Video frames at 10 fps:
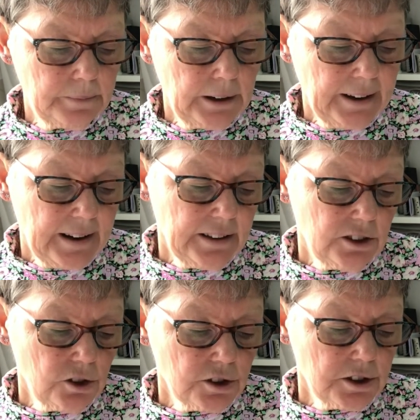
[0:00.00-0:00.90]
Again,
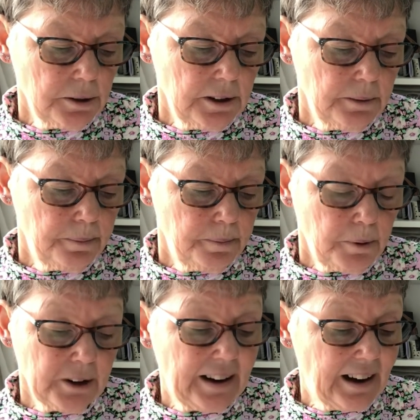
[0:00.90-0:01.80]
it does the
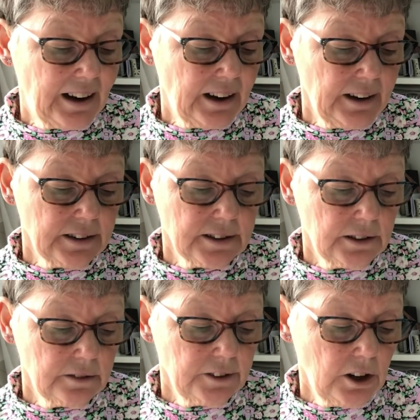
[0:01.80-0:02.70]
body height,
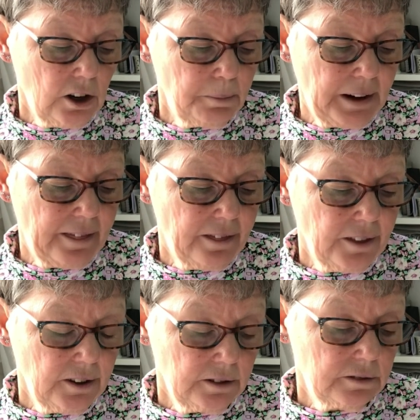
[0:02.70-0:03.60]
the arm length,
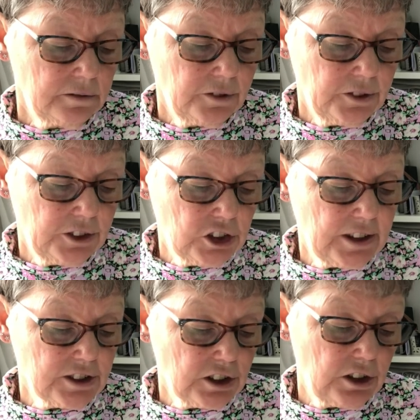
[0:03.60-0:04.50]
the
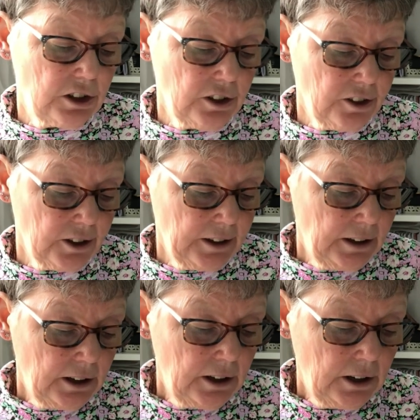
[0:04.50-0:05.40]
chest girth,
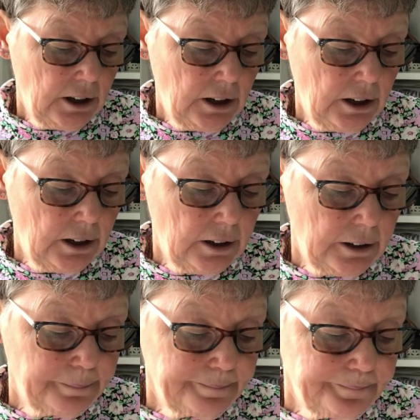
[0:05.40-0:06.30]

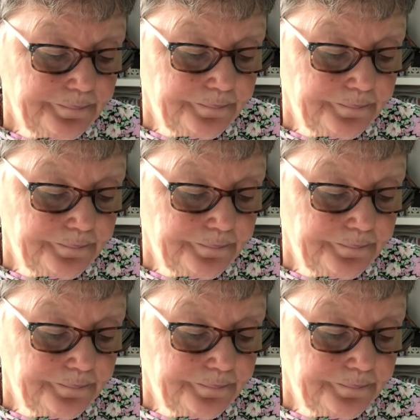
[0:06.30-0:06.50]
and